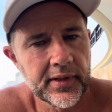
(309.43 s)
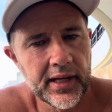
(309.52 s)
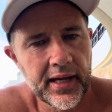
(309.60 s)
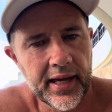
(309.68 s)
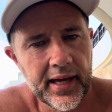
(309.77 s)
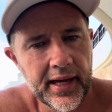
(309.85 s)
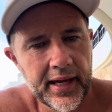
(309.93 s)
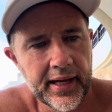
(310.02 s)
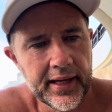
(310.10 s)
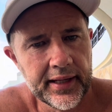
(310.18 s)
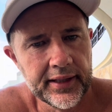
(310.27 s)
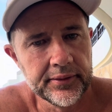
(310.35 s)

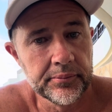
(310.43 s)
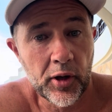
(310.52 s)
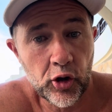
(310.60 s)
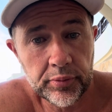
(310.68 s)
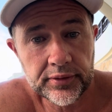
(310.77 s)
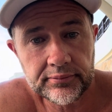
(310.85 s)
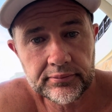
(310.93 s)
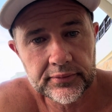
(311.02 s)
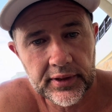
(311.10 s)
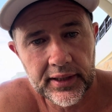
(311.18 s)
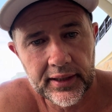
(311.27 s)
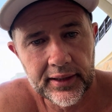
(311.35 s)
and Melbourne.
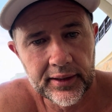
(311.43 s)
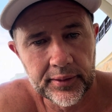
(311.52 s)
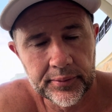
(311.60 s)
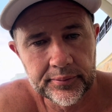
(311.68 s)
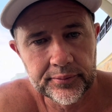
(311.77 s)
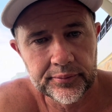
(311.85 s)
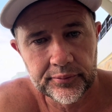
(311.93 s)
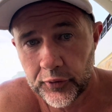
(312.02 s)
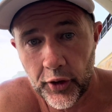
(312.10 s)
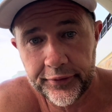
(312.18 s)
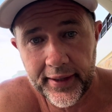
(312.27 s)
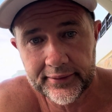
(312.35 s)

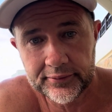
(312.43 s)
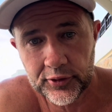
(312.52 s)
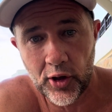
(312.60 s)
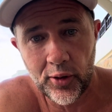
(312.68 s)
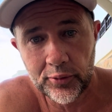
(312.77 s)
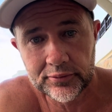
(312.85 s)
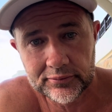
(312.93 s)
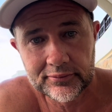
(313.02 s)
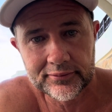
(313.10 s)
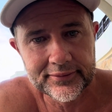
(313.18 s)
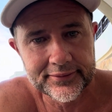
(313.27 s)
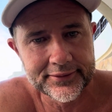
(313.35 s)
Not fun, cold,
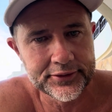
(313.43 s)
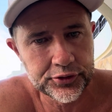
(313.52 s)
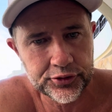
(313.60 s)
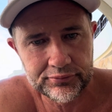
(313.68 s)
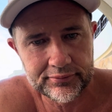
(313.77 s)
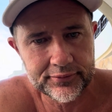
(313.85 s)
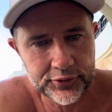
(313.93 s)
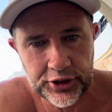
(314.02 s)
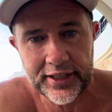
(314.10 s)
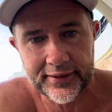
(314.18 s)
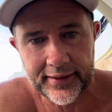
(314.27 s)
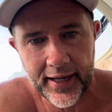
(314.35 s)

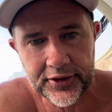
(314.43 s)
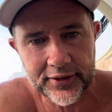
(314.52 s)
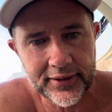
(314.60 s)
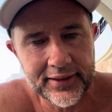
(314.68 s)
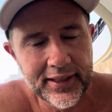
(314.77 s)
shit actually.